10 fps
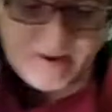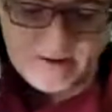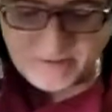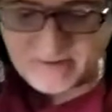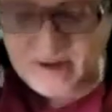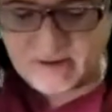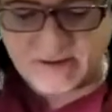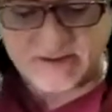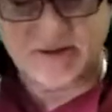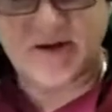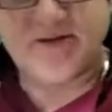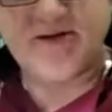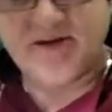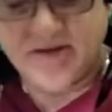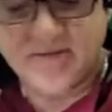a paper towel because
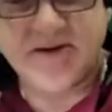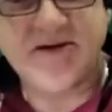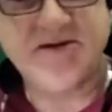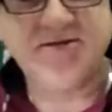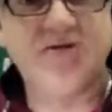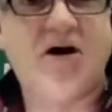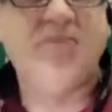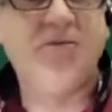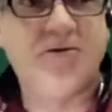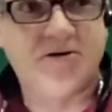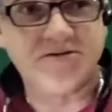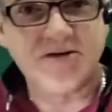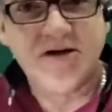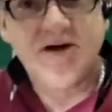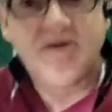titanium is non-porous.
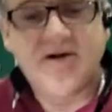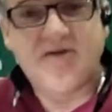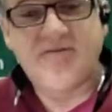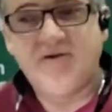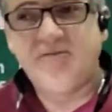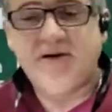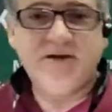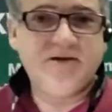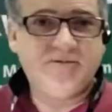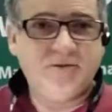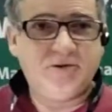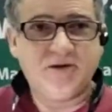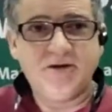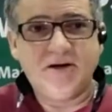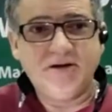Therefore, meaning if you
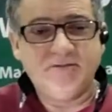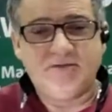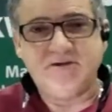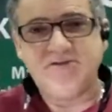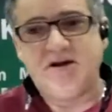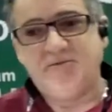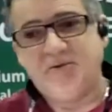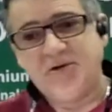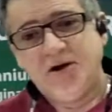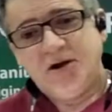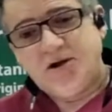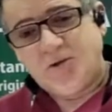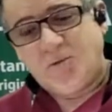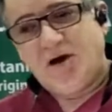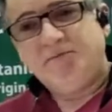cook an onion, for example,
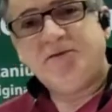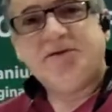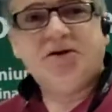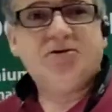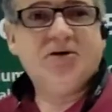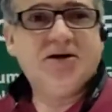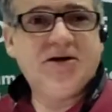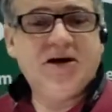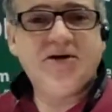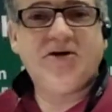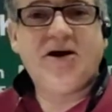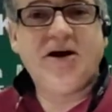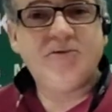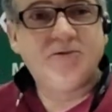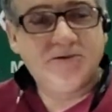you wipe it, then cook an egg, your
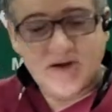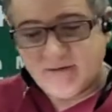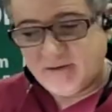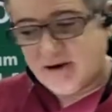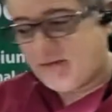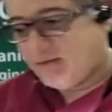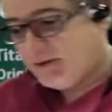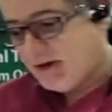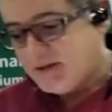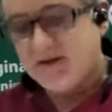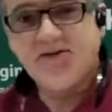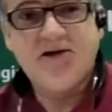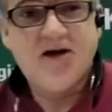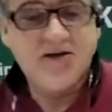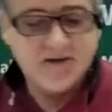egg will never ever taste
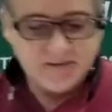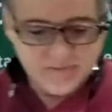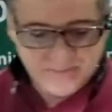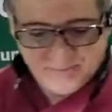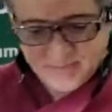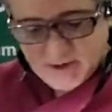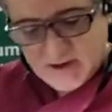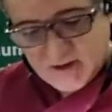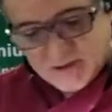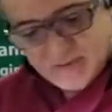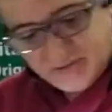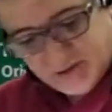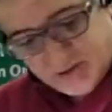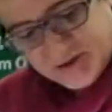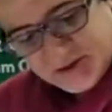like onion. So if
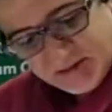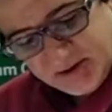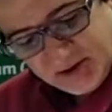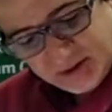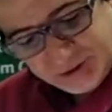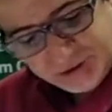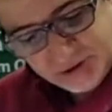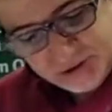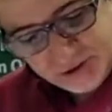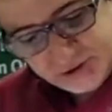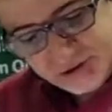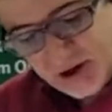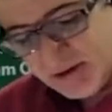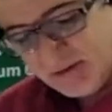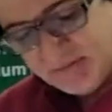you're doing something like sugar,
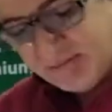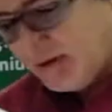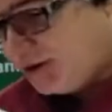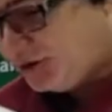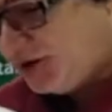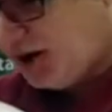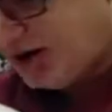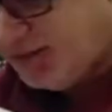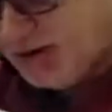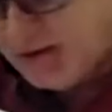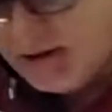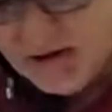chocolate, fudge, caramel,